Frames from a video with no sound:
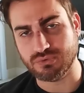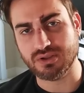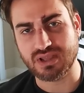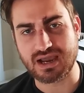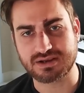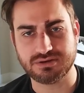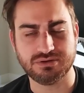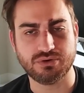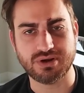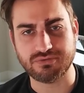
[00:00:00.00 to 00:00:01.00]
unlock
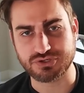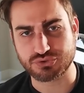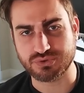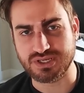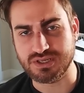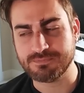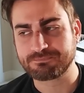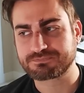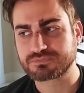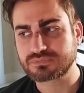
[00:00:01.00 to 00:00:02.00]
and go down the tree,
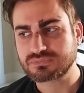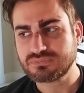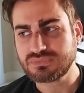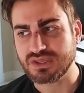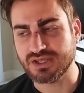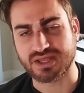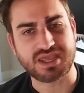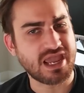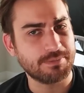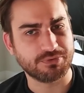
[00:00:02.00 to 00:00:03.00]
it
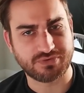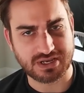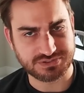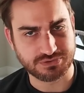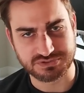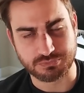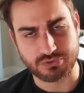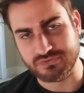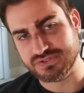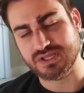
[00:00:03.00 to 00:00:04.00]
like amplifies those
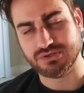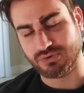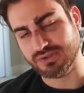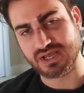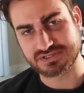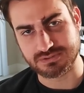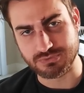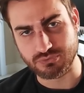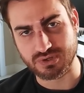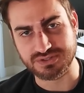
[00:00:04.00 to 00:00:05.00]
moves, and then you'll unlock some
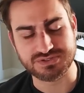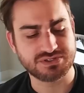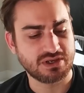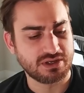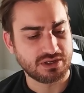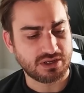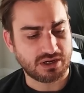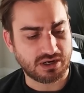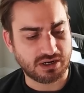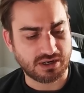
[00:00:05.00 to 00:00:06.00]
new ones.
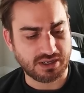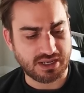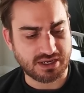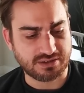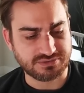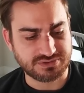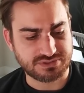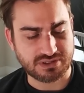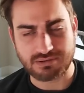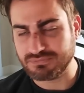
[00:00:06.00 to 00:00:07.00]
Uh,
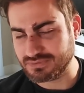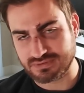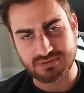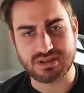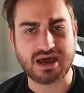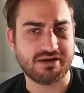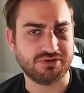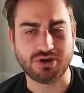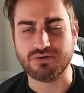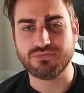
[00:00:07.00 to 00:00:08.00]
and not
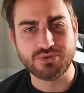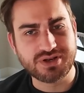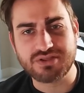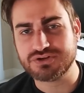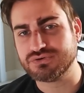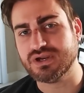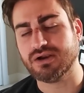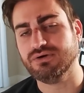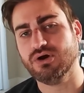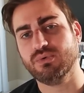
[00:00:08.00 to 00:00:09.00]
having gone fully down the tree, I
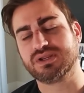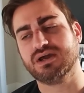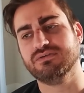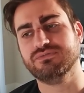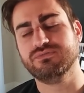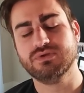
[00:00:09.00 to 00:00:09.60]
don't know what kind of